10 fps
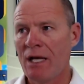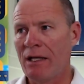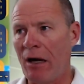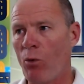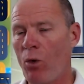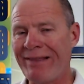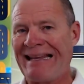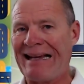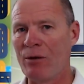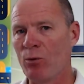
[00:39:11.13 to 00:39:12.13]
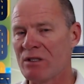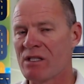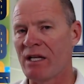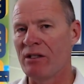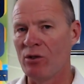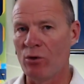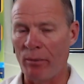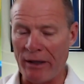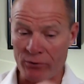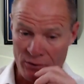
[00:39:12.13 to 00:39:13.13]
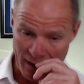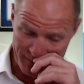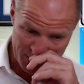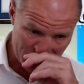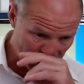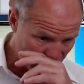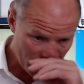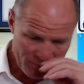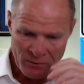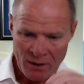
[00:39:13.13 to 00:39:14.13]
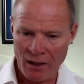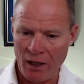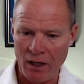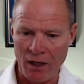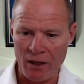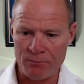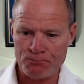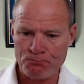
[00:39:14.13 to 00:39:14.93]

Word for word: Now, one thing I will say to you about driving schools, the